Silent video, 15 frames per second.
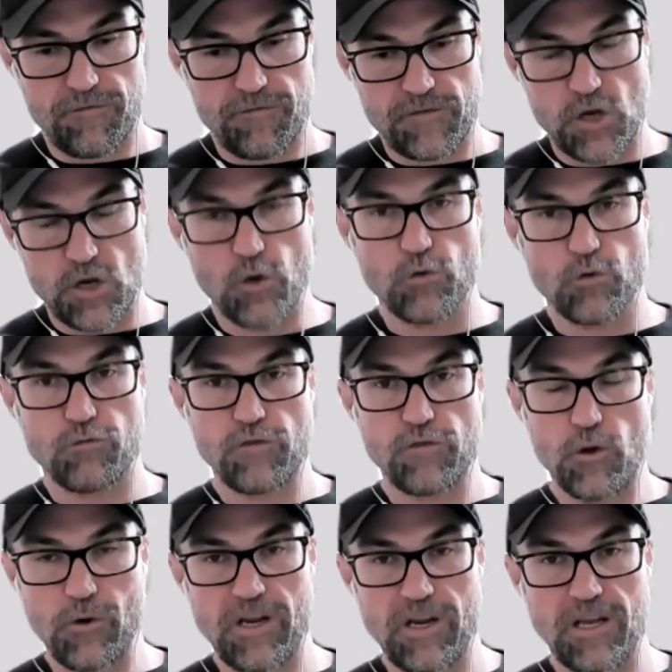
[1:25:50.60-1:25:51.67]
total
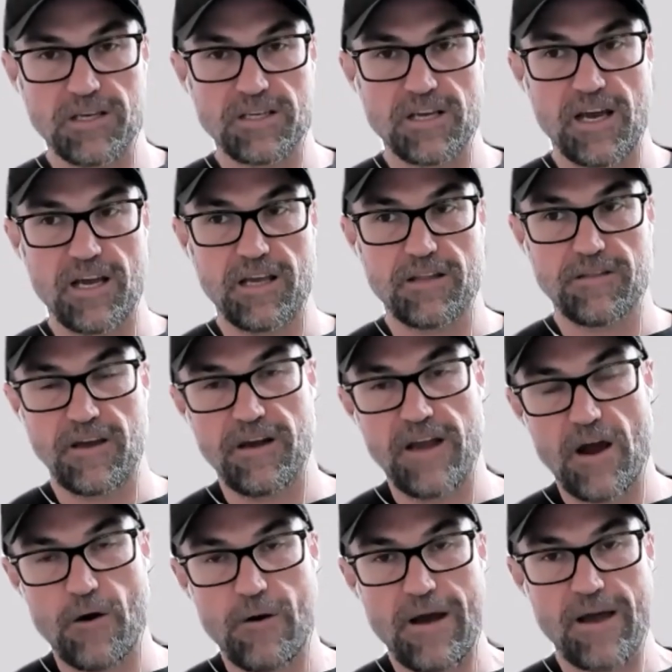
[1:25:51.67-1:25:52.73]
fluid intake, they're
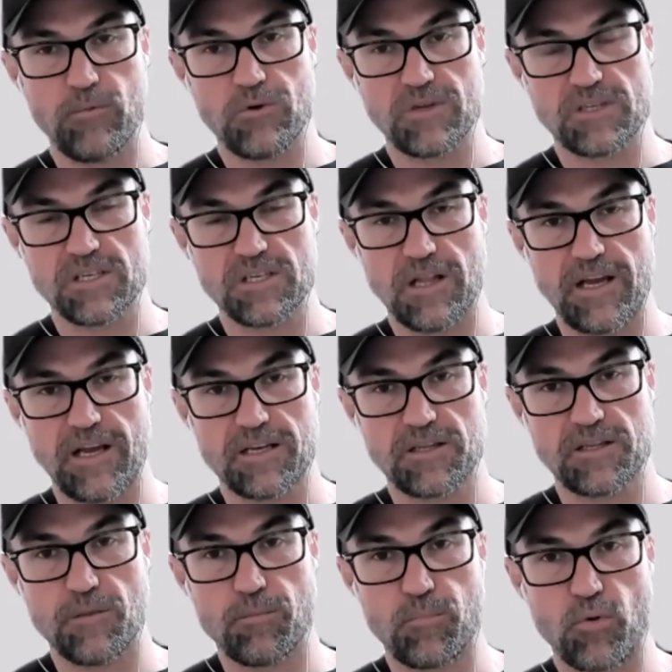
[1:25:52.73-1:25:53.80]
now able to select
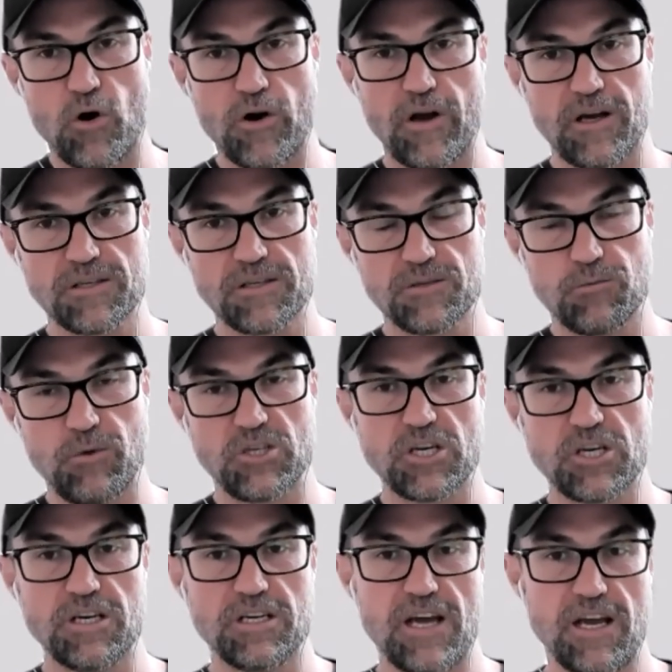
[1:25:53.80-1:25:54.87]
the products which
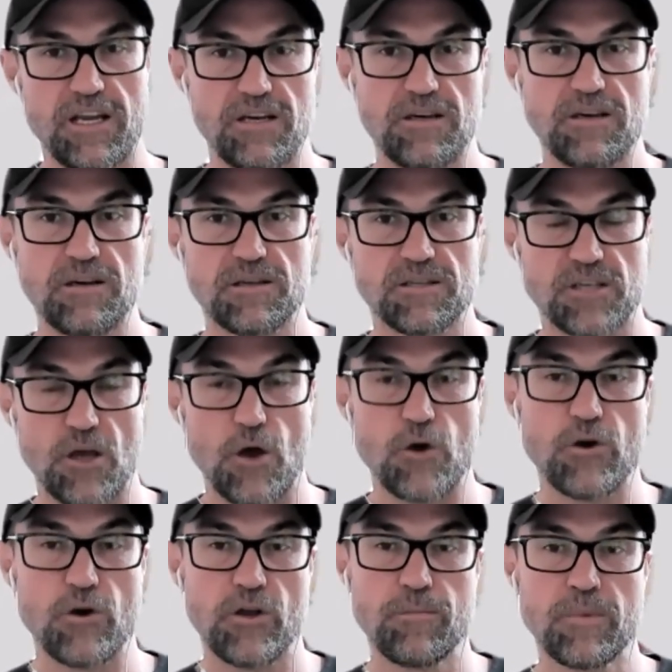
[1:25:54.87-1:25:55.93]
contain
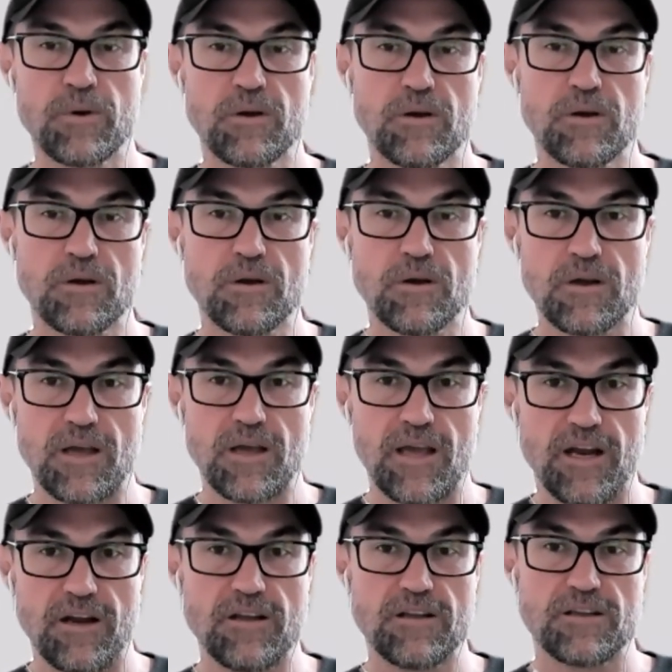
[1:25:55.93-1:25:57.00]
sodium mm-hmm.
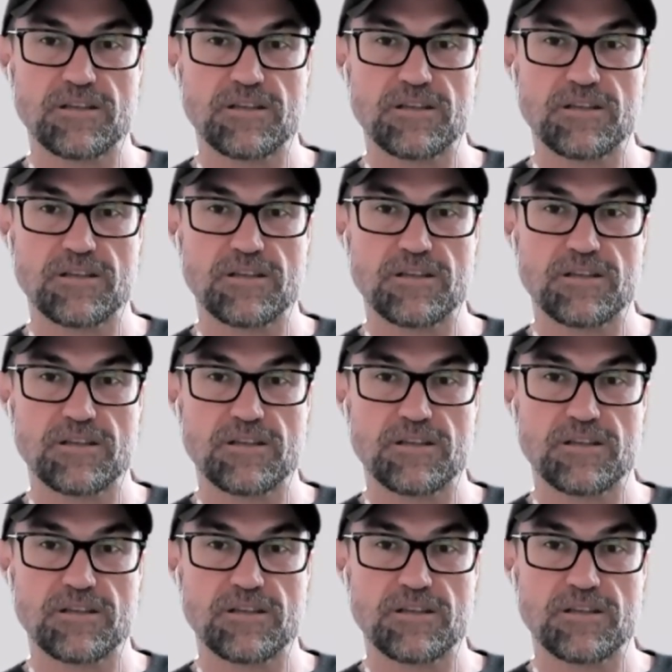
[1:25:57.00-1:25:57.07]
in it.